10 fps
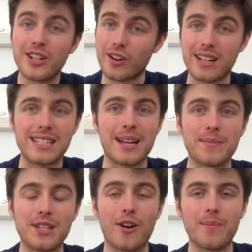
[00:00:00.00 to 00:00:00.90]
Tried to
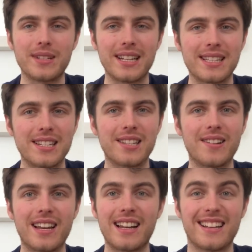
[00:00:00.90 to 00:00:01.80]
tempt Tom to listen to
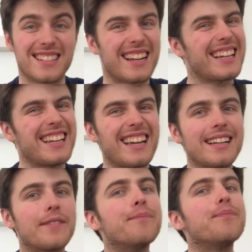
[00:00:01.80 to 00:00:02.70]
it and he was like, eh,
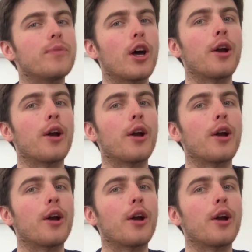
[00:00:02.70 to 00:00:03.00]
mm, no.